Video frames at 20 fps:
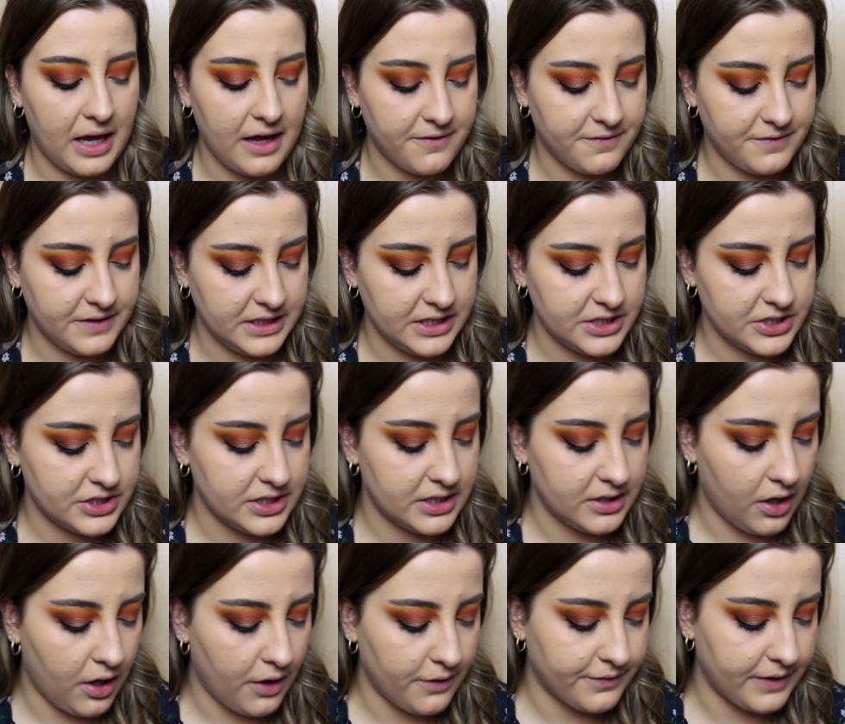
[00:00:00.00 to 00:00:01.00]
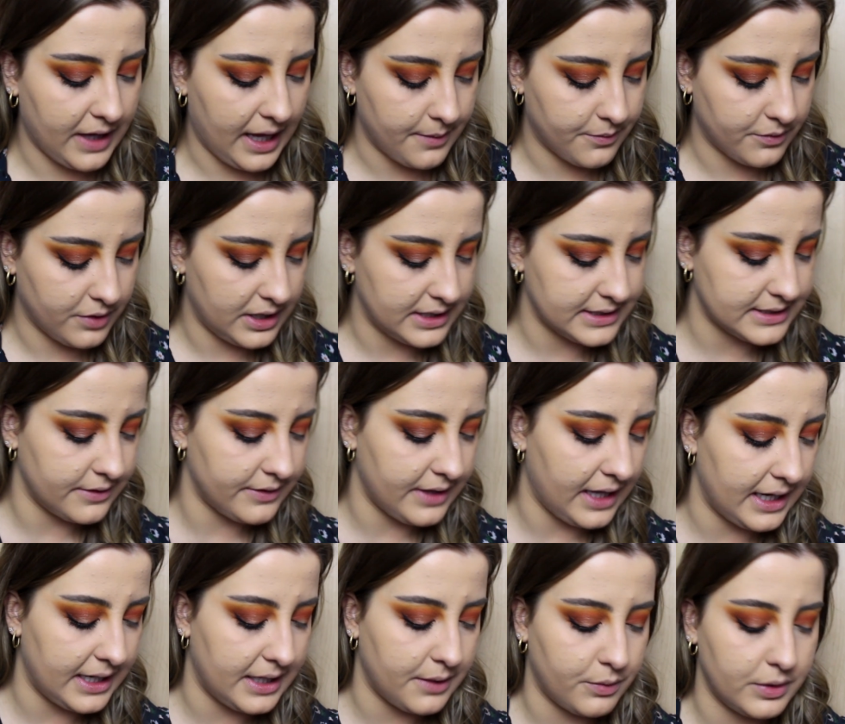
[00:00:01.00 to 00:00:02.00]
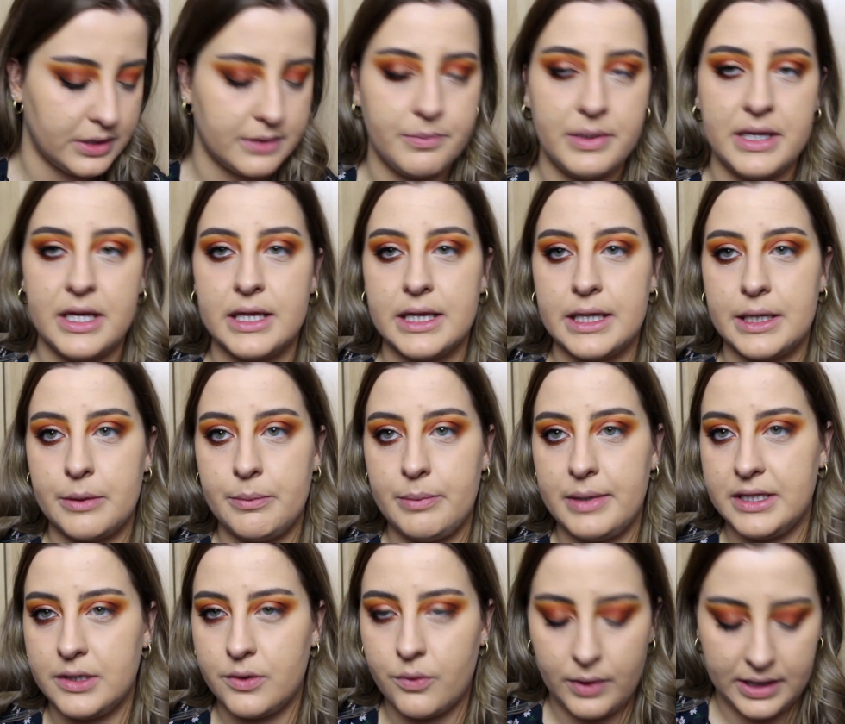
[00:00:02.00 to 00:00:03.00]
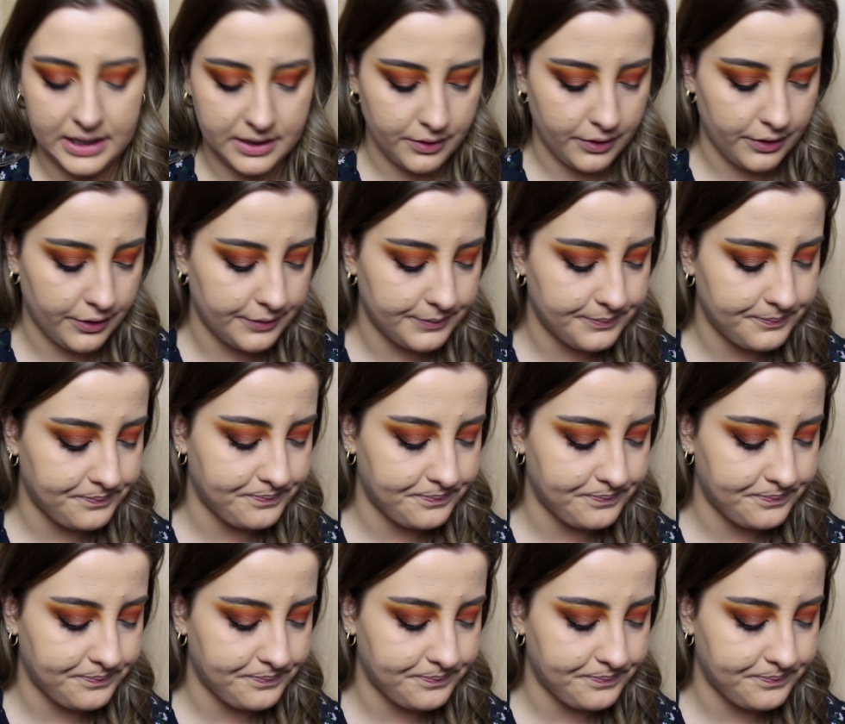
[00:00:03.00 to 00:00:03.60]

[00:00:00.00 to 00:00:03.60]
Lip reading: finished it off camera so that it would be a little bit quicker.